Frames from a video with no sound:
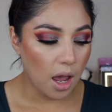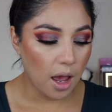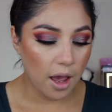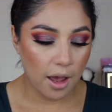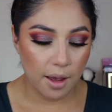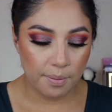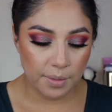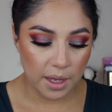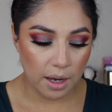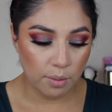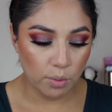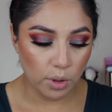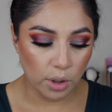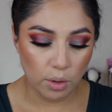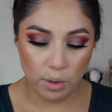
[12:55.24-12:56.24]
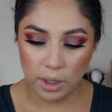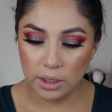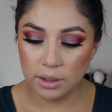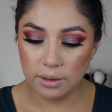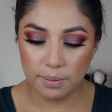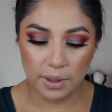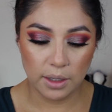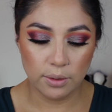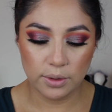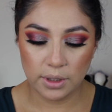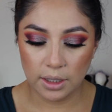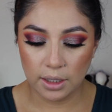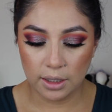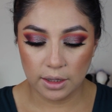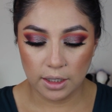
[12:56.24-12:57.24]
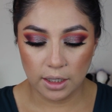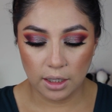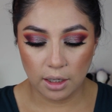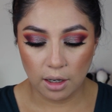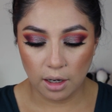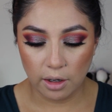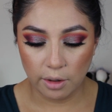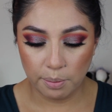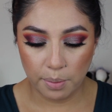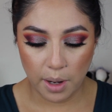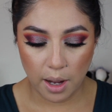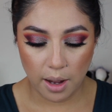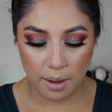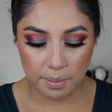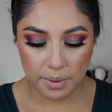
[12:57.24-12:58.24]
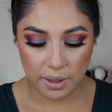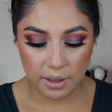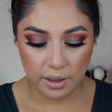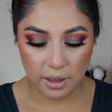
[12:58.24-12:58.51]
and we're going to be using the ColourPop.